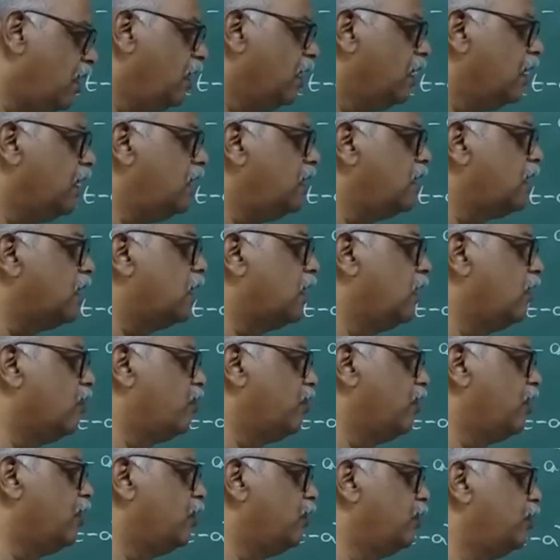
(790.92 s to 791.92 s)
integral
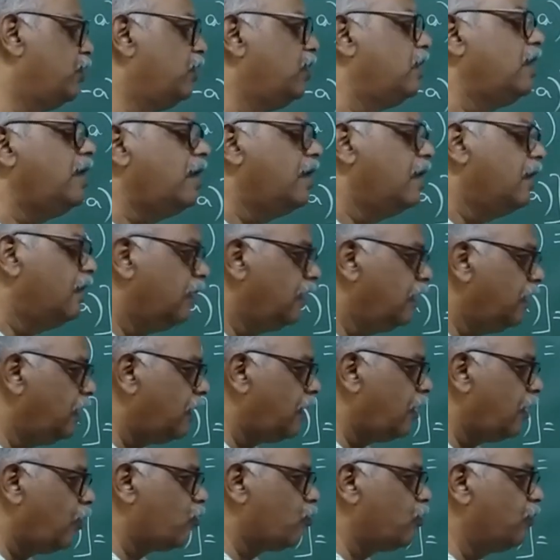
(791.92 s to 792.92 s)
0 to t e
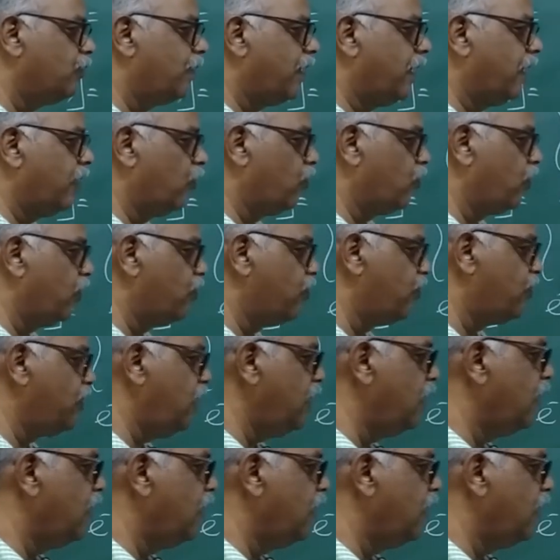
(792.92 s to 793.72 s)
raised to minus st